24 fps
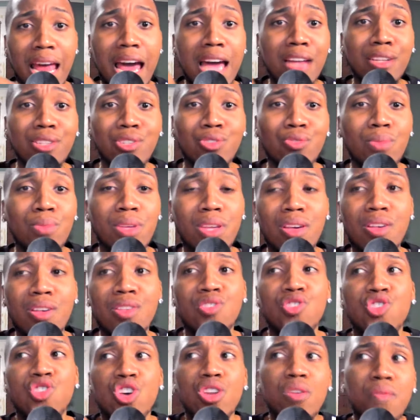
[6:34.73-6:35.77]
I do
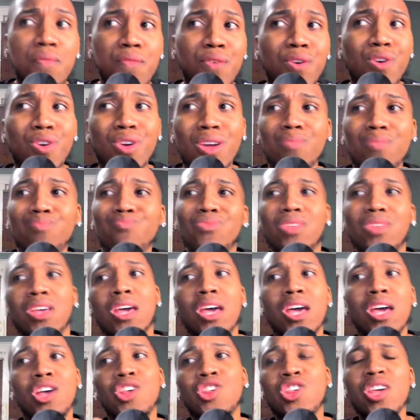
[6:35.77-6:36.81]
because Jennifer,
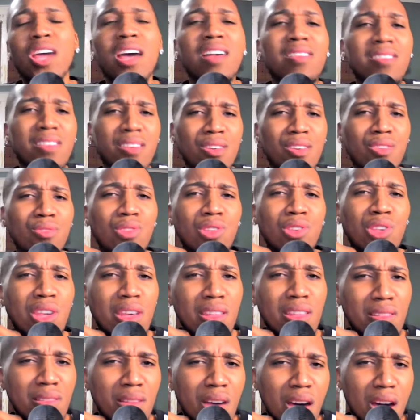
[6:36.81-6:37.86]
she has a
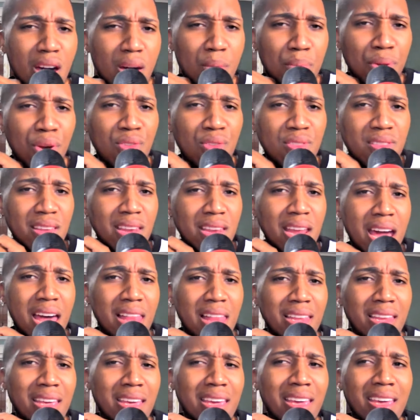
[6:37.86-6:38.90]
good um,
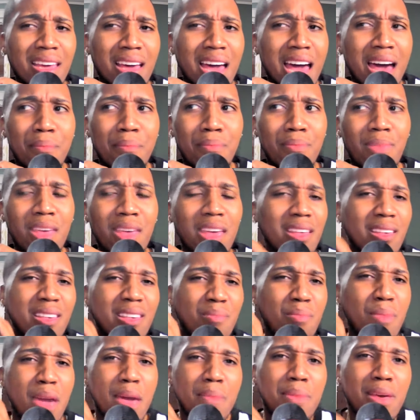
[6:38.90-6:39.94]
personality. I'm it, it
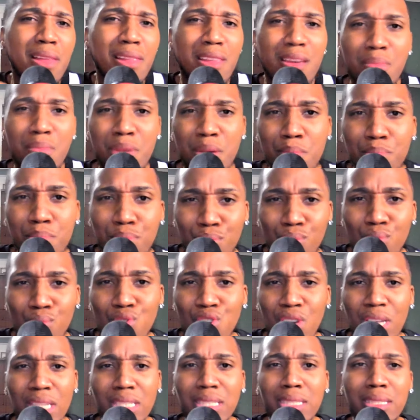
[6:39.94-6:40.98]
may be a little bit
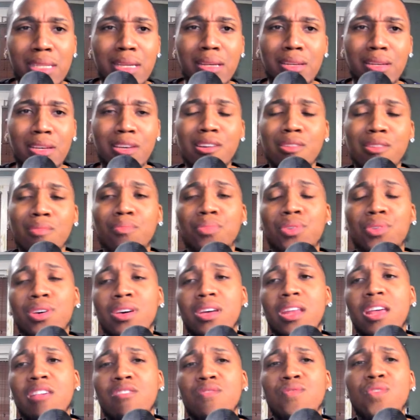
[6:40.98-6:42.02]
bougie and stuck up,
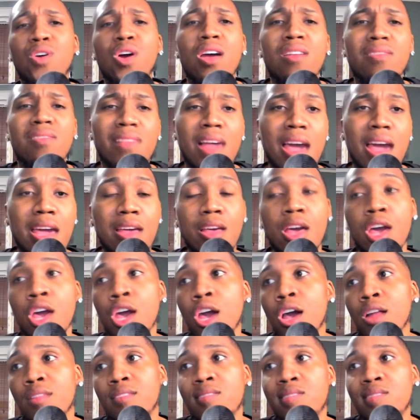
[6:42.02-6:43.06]
but as far as like
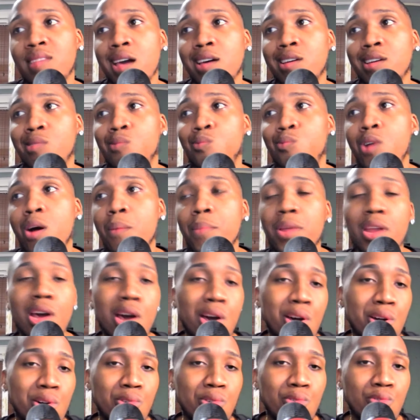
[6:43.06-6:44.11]
to take a woman
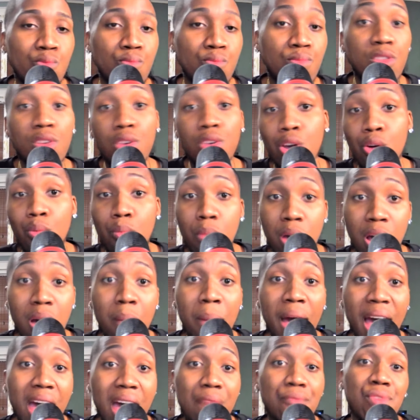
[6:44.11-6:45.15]
home to your
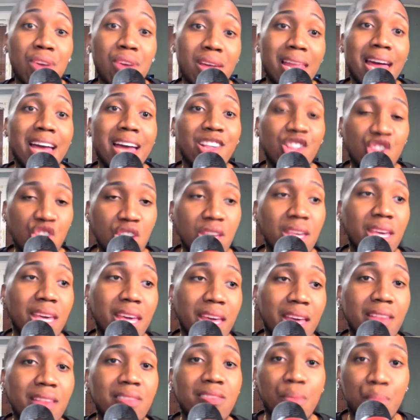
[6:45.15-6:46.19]
mama, I feel like she
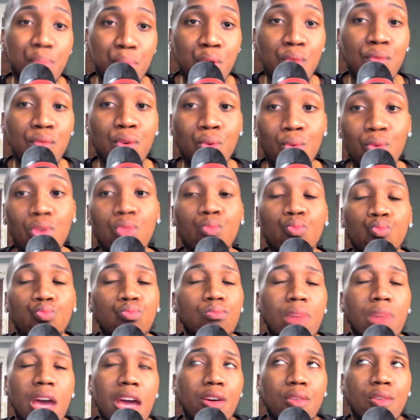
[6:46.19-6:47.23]
is the perfect
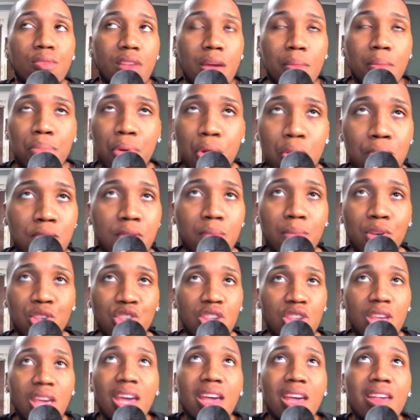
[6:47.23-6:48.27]
I ain't gonna say perfect, but
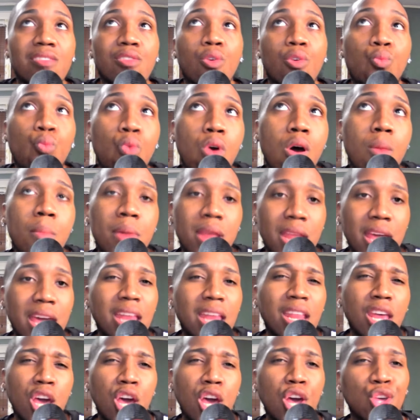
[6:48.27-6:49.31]
she is a woman that
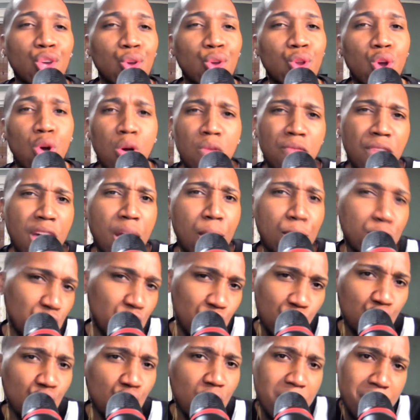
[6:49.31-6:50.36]
you know. If I was a
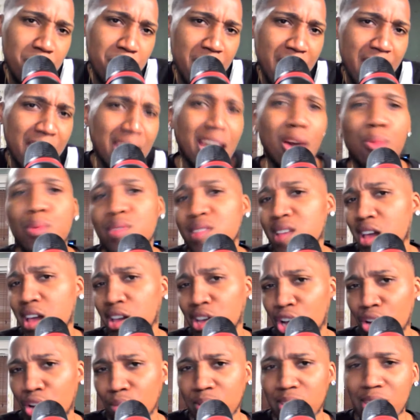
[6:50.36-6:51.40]
straight man, I would take
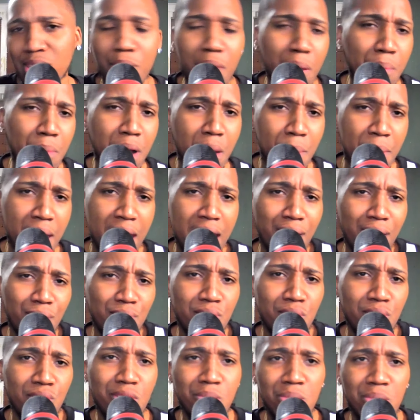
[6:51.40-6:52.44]
home to my mama
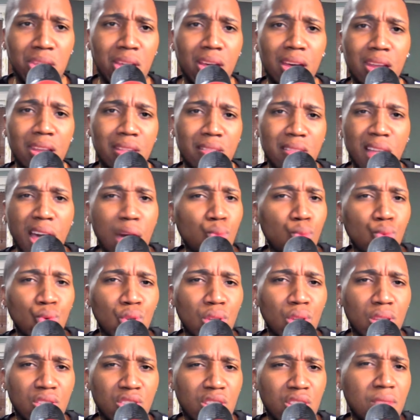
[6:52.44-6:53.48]
house. To be honest, I
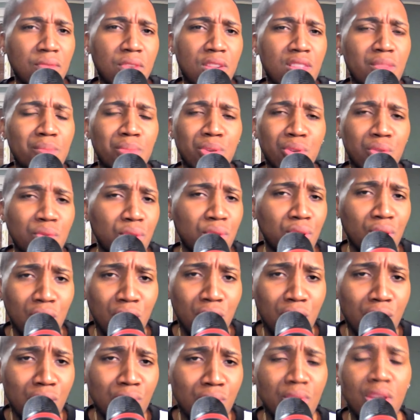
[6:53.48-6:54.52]
would. Jennifer's a beautiful
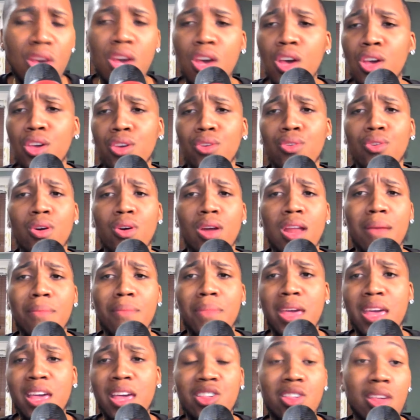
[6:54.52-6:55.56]
girl. You know what I
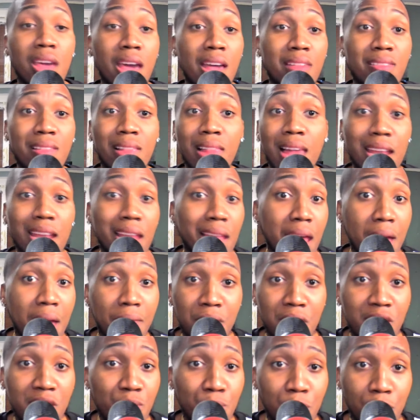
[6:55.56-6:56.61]
mean. She has a lot of life
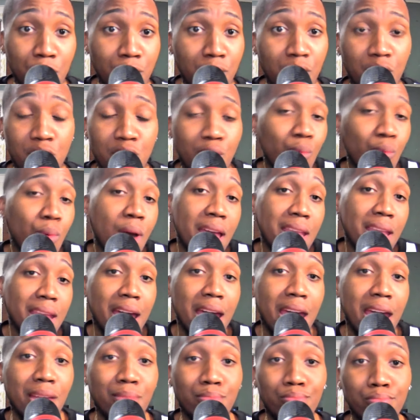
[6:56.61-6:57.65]
experience, so why
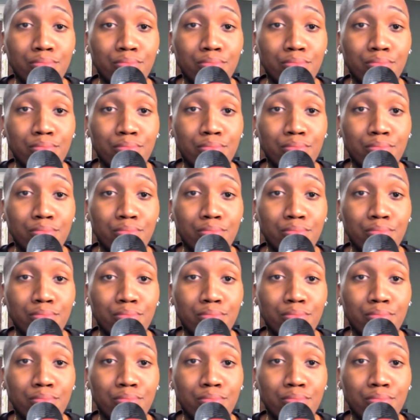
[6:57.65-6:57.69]
not?